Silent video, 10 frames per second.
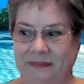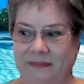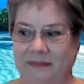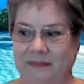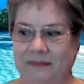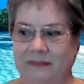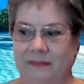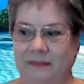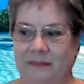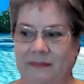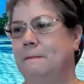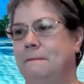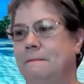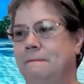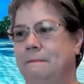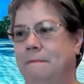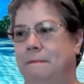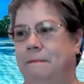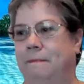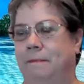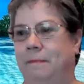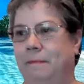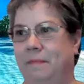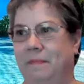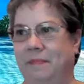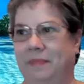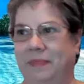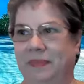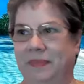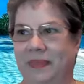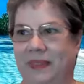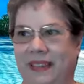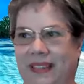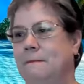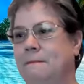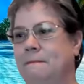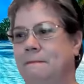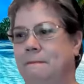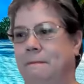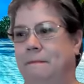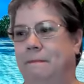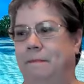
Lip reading: (silence)